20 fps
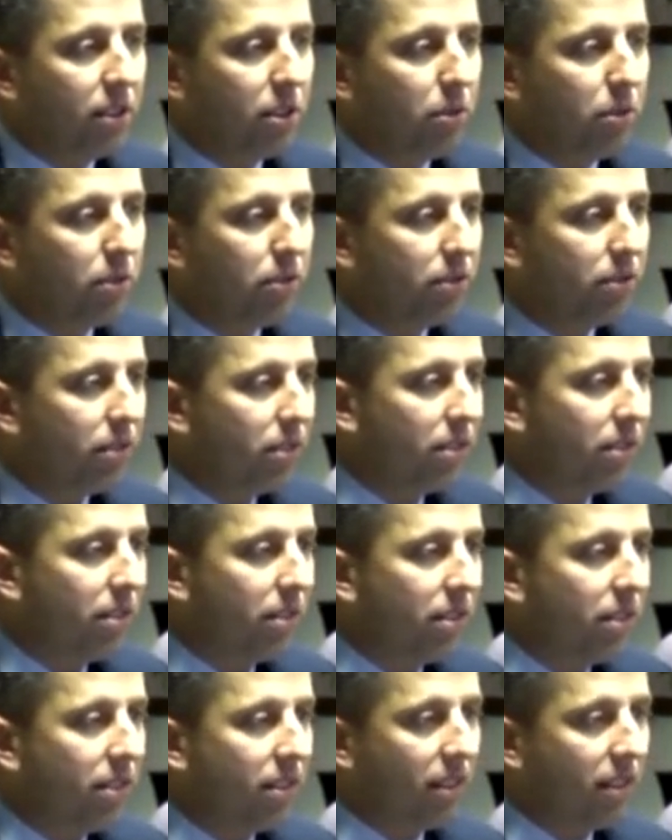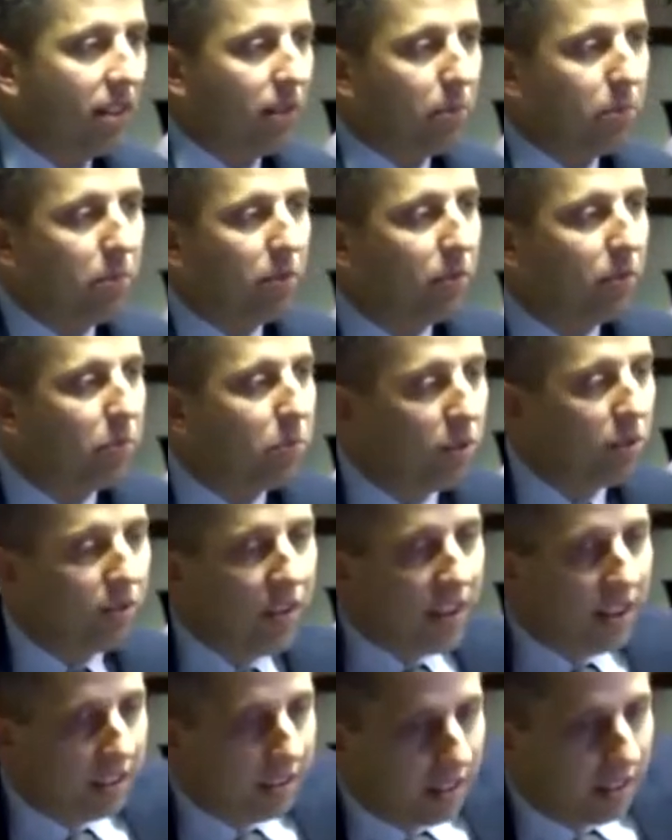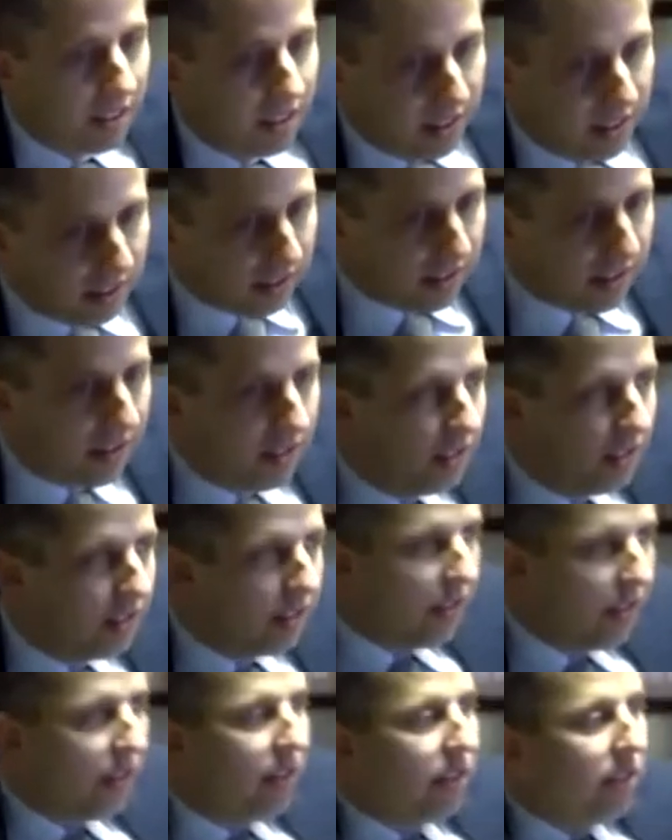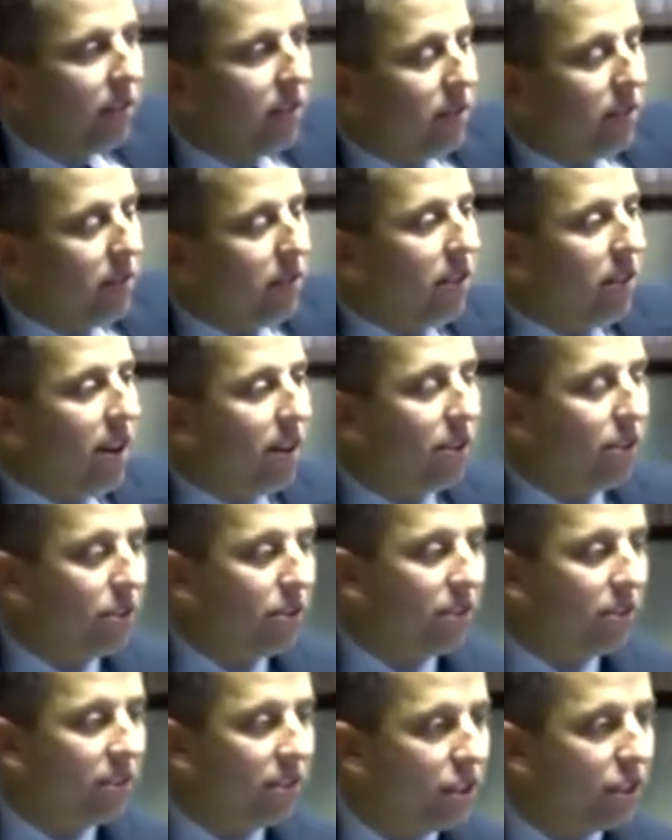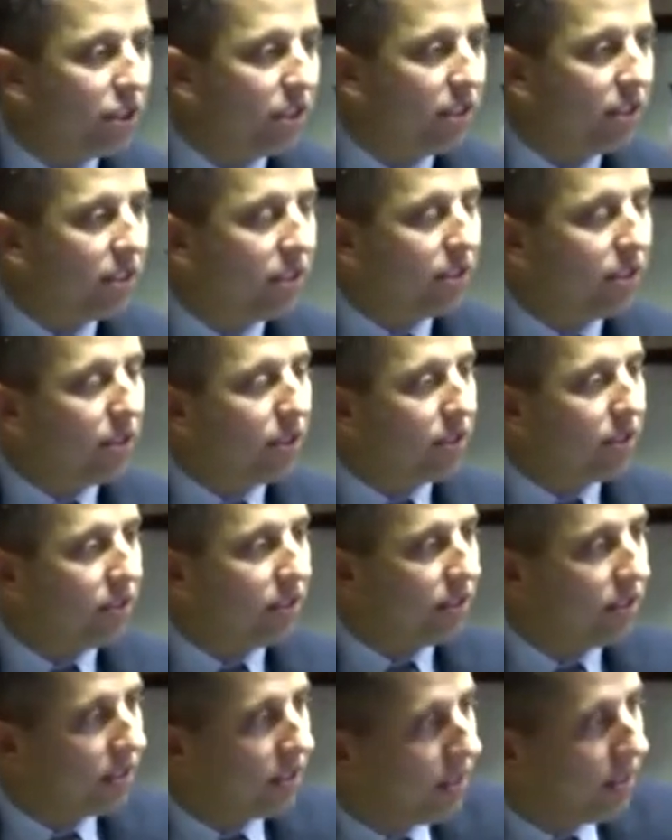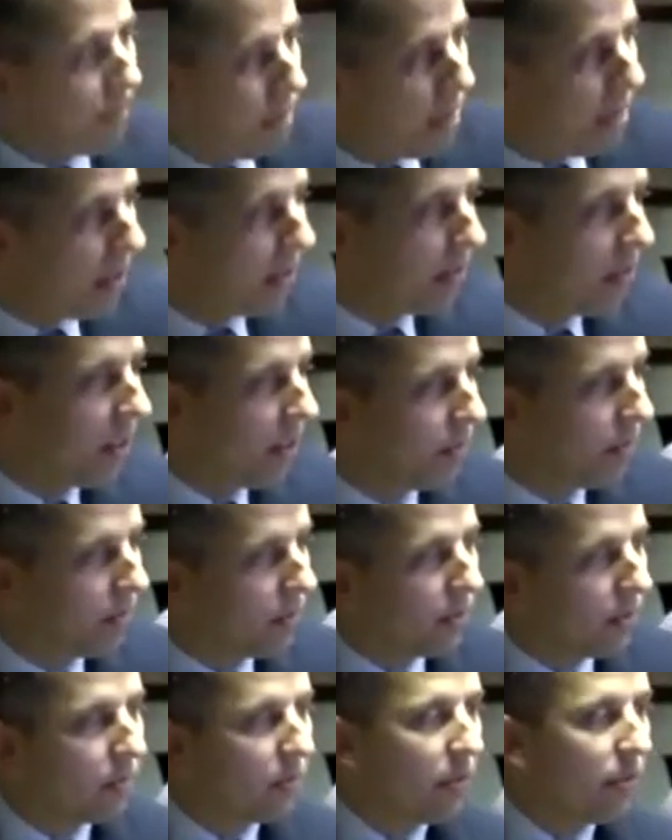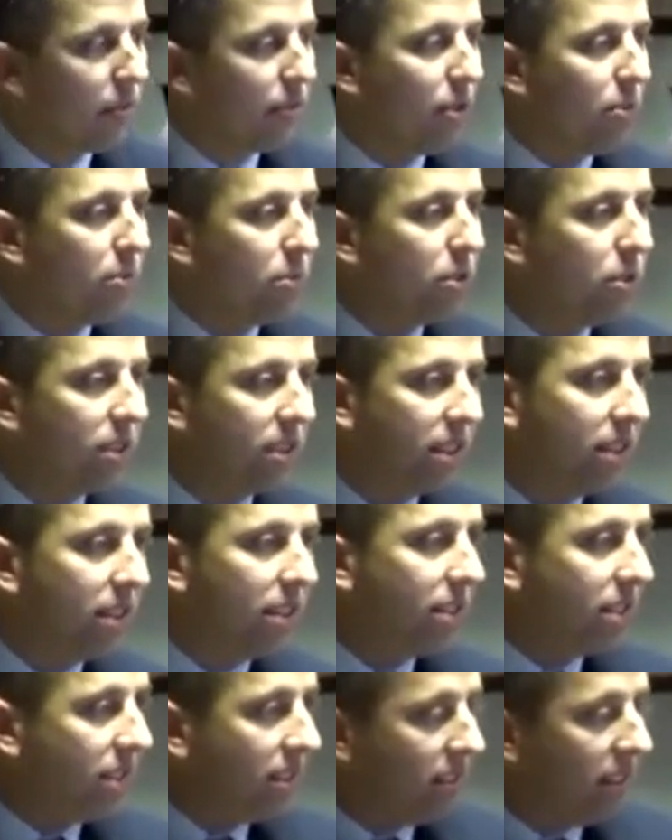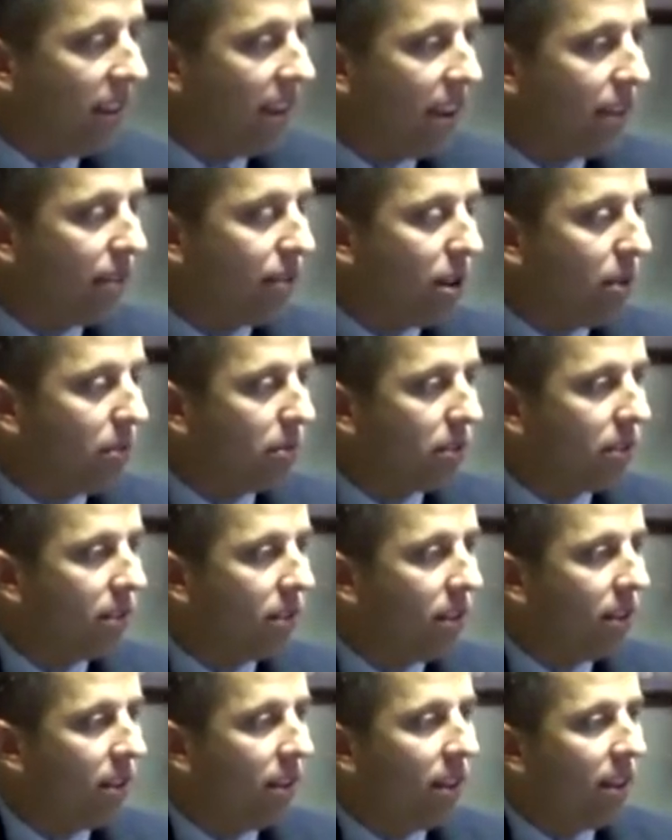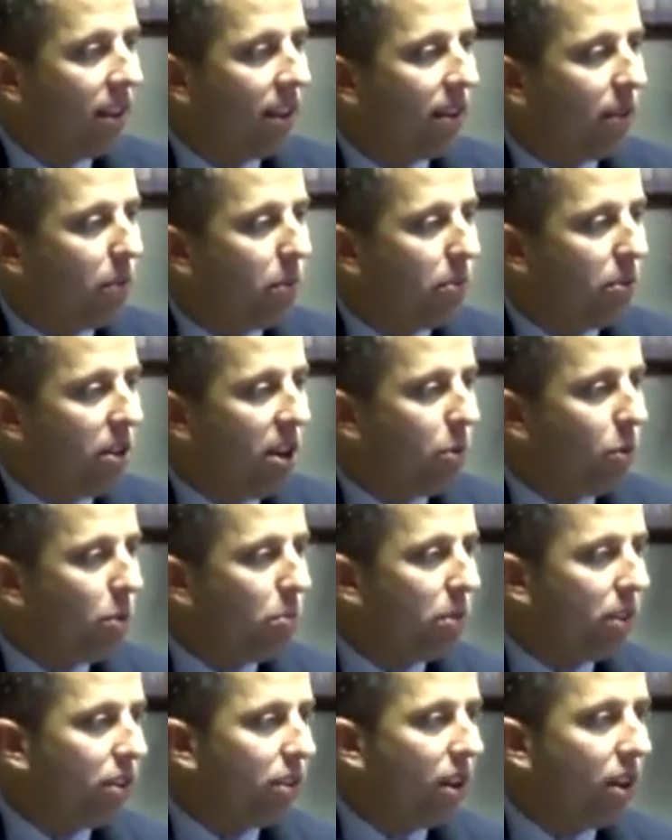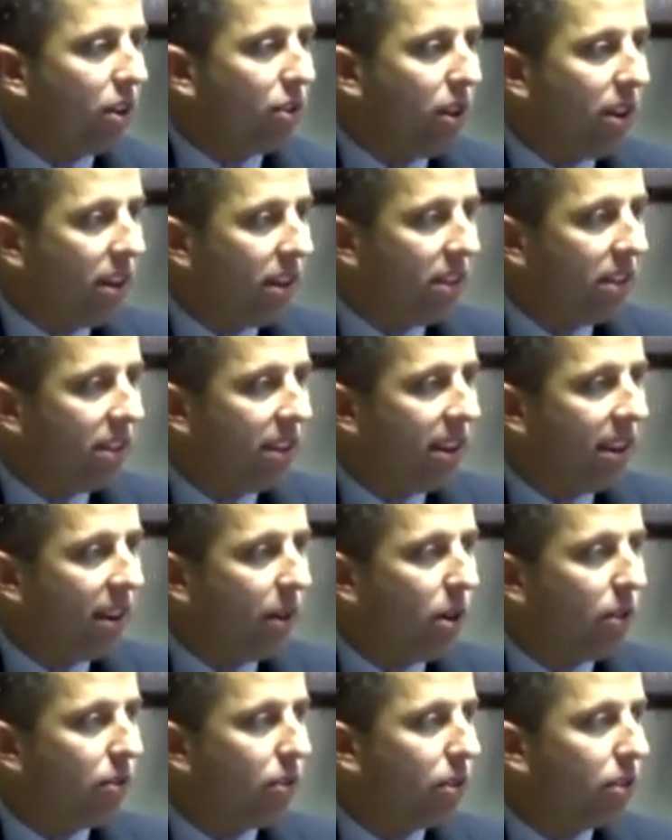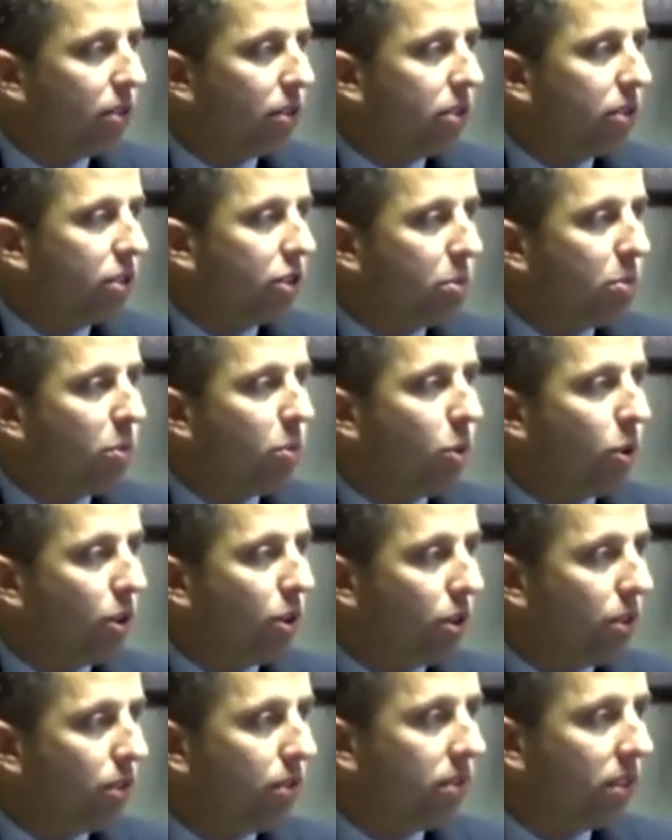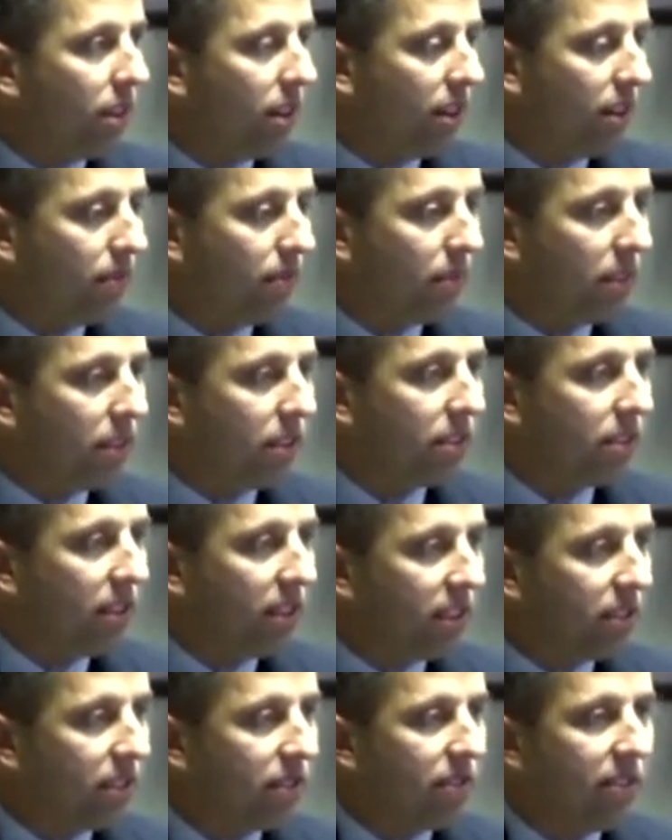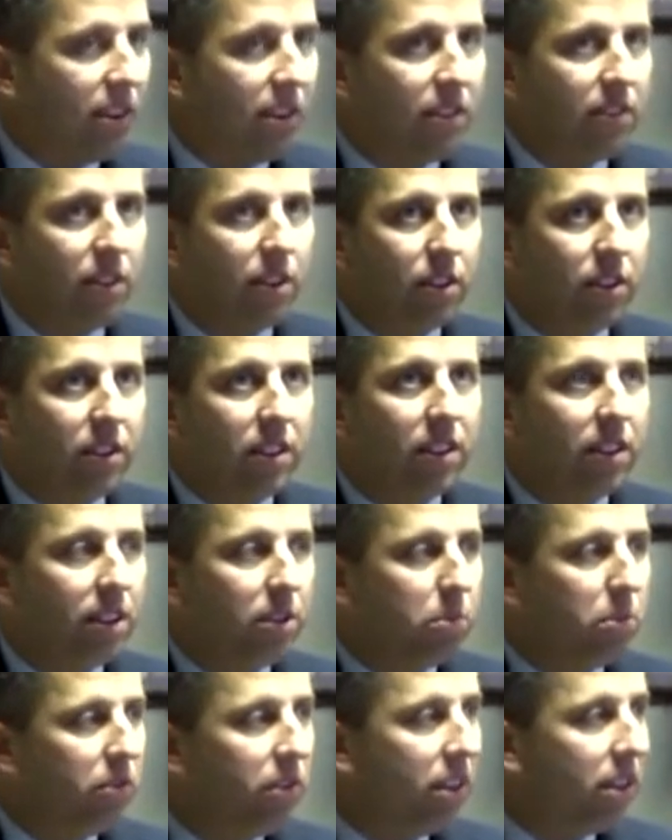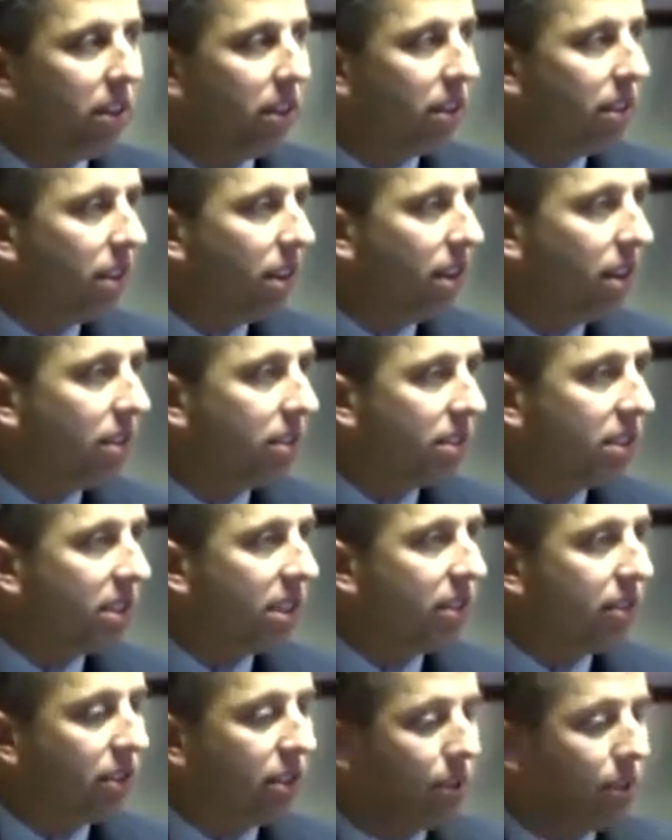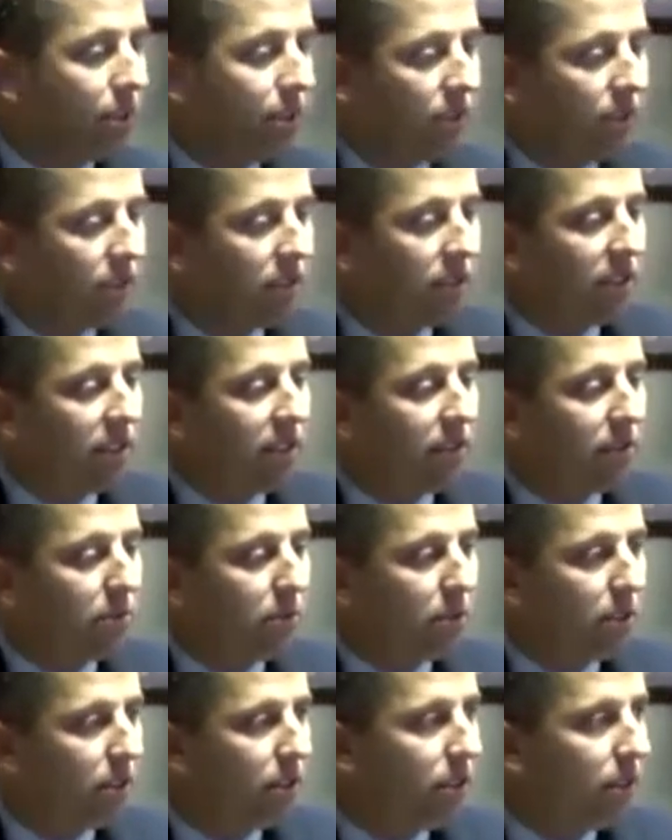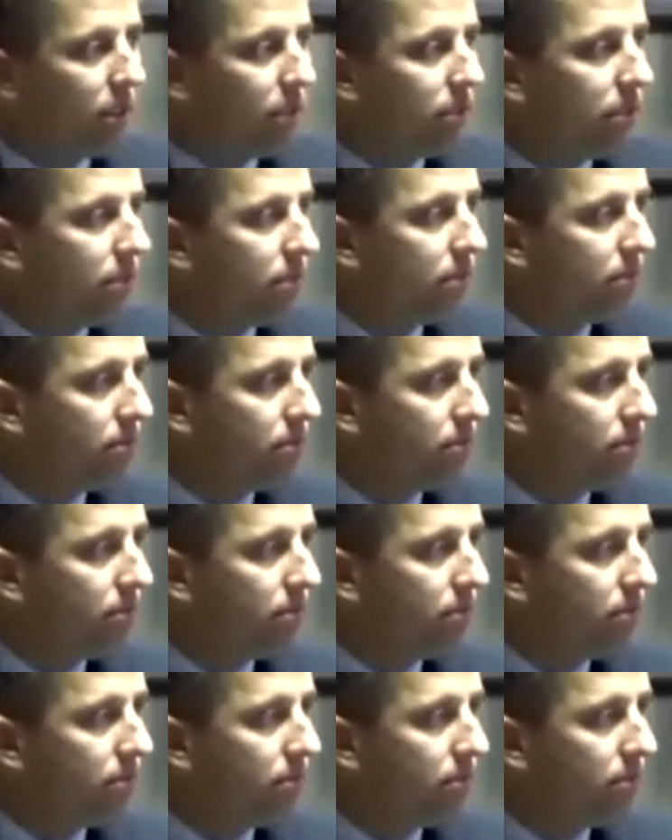to prevent doctors, clinicians, nurses from using the hand rubs probably wouldn't be a great idea. However, soap and water is very, very key to preventing C. diff from occurring.